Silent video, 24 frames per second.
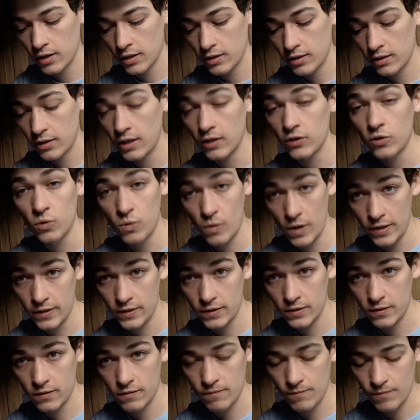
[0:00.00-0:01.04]
I did that
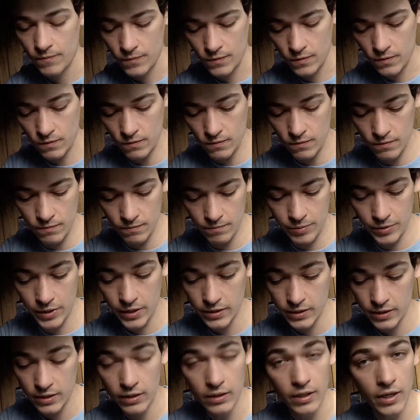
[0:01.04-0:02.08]
twice because
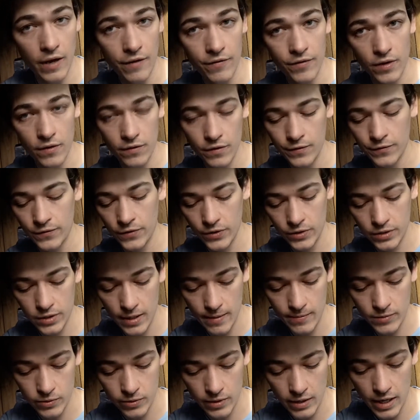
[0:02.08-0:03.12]
I didn't have enough the first
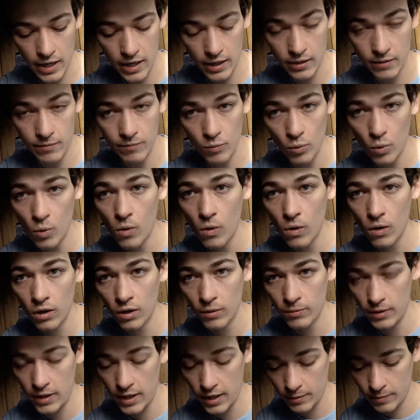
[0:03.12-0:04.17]
time, so I added more
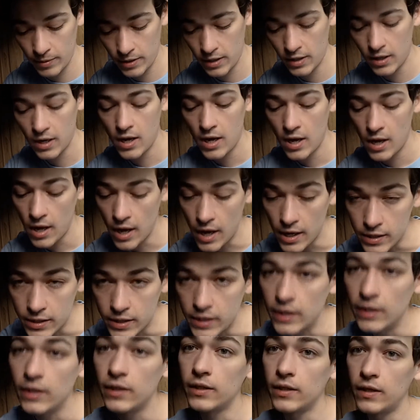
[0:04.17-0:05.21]
black paint and
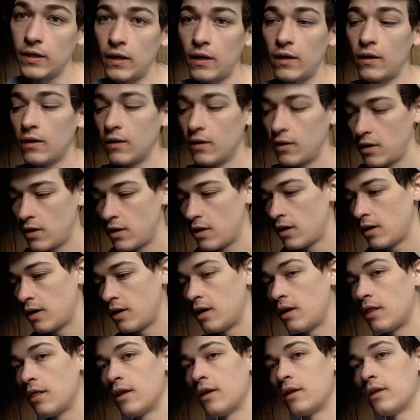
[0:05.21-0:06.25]
did it again.
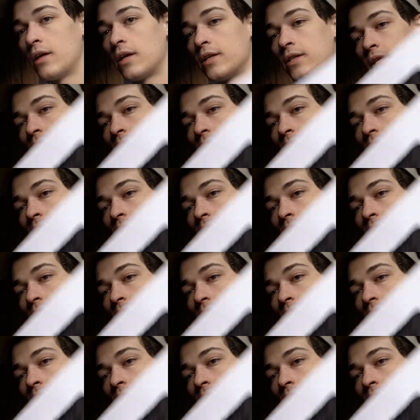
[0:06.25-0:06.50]
And then that's